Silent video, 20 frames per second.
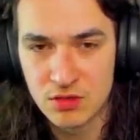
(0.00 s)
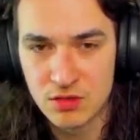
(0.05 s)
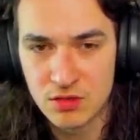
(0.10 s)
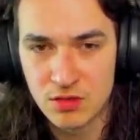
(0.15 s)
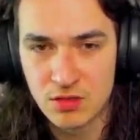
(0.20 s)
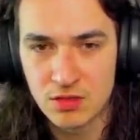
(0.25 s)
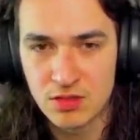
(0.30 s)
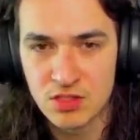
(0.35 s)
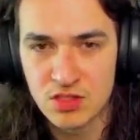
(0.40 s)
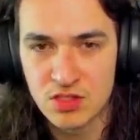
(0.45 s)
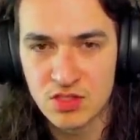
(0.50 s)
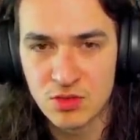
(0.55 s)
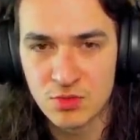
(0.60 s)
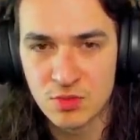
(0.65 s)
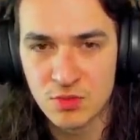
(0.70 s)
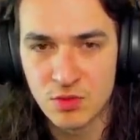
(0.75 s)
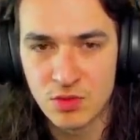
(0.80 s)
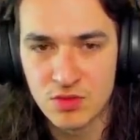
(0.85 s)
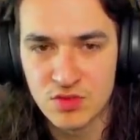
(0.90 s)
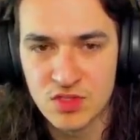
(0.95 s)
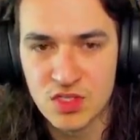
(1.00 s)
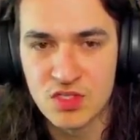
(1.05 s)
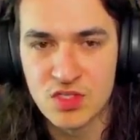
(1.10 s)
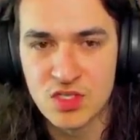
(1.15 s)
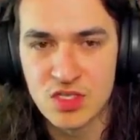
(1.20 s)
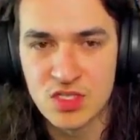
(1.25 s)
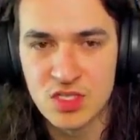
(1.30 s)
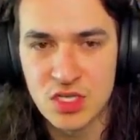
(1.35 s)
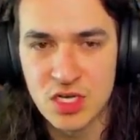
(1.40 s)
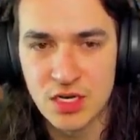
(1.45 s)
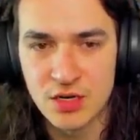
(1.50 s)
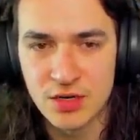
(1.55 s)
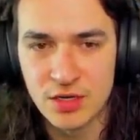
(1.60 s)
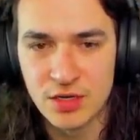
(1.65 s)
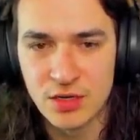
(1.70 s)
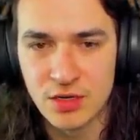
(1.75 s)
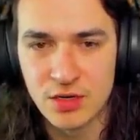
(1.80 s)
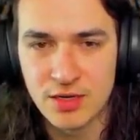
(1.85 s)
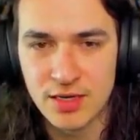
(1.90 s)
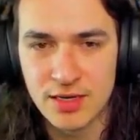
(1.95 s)
All these stupid wolves. This is the area.
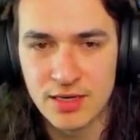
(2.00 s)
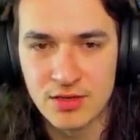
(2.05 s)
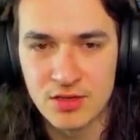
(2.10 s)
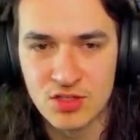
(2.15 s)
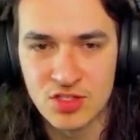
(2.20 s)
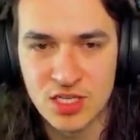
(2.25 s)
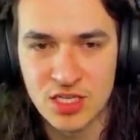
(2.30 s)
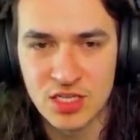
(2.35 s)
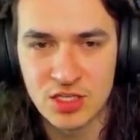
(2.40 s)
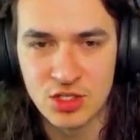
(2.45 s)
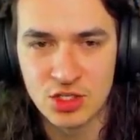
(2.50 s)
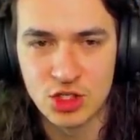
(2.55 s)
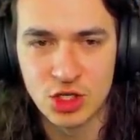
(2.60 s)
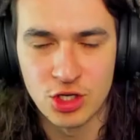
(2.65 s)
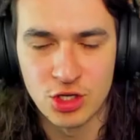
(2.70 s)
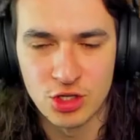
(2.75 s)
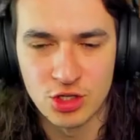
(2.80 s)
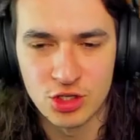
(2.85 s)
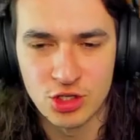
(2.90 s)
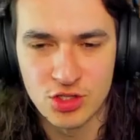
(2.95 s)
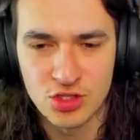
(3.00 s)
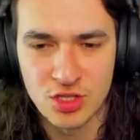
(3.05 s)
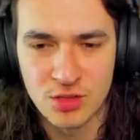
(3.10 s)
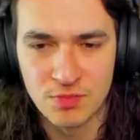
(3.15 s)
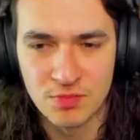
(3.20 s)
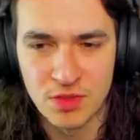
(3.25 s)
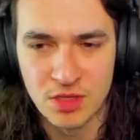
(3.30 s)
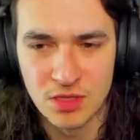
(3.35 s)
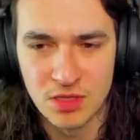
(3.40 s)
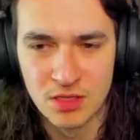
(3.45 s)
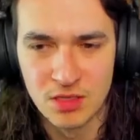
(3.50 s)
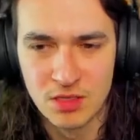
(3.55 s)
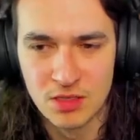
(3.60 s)
Okay, there's like a church or something.